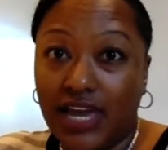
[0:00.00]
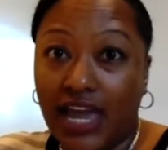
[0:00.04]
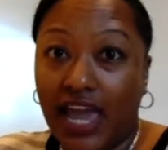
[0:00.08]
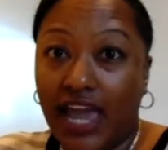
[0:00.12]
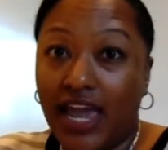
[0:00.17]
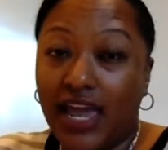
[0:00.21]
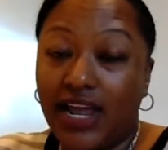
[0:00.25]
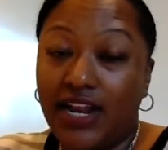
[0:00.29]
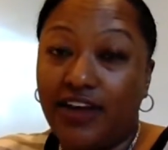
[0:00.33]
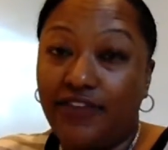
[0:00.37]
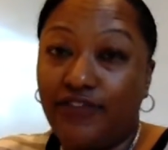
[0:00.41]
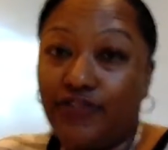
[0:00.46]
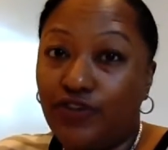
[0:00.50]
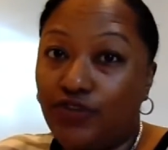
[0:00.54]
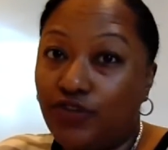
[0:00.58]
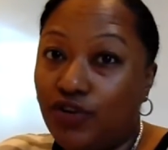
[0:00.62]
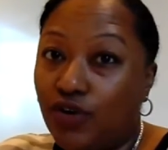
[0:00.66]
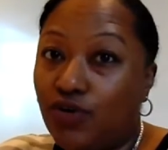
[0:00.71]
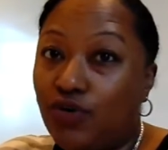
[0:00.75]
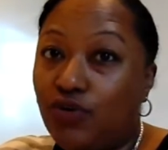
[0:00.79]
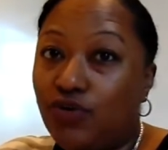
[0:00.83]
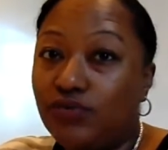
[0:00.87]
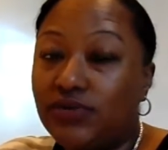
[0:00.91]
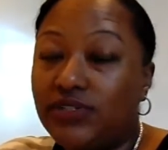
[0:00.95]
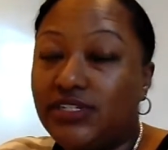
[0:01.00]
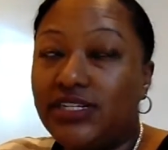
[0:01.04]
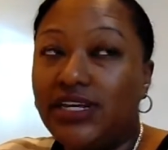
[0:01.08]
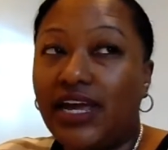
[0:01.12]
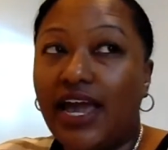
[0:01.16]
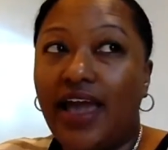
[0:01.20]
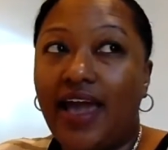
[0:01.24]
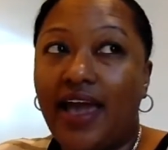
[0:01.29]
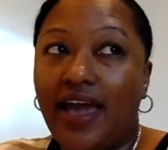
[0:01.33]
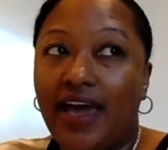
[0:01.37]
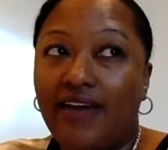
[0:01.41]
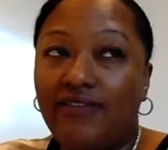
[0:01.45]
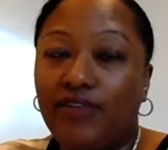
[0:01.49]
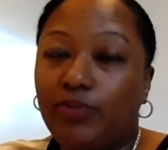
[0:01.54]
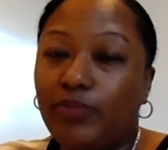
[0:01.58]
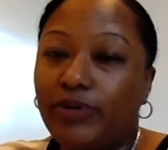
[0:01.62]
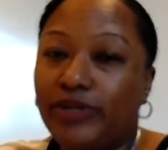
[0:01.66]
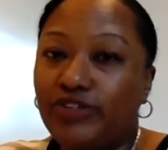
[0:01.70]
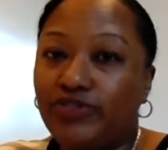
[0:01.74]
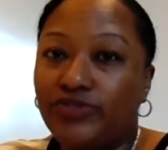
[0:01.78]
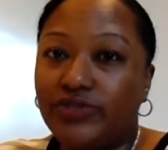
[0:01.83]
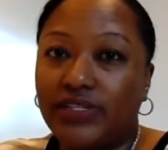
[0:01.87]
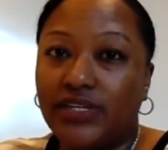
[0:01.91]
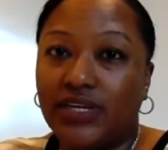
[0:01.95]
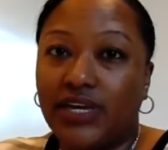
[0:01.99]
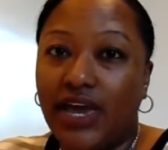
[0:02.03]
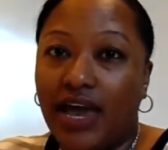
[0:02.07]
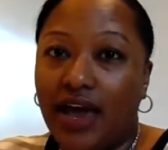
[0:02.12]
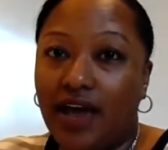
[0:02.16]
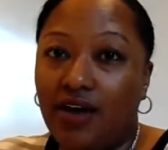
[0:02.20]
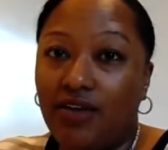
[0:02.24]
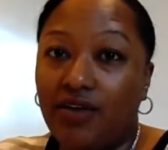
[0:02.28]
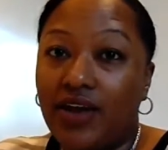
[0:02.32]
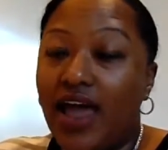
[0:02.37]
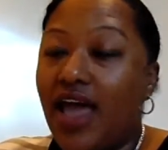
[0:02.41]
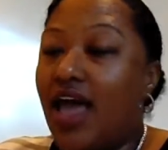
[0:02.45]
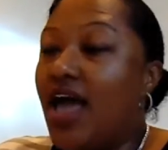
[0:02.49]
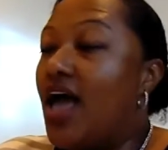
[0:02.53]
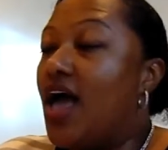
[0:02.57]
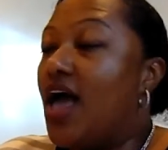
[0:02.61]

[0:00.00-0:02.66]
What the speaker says: And if you don't have a Pinterest account,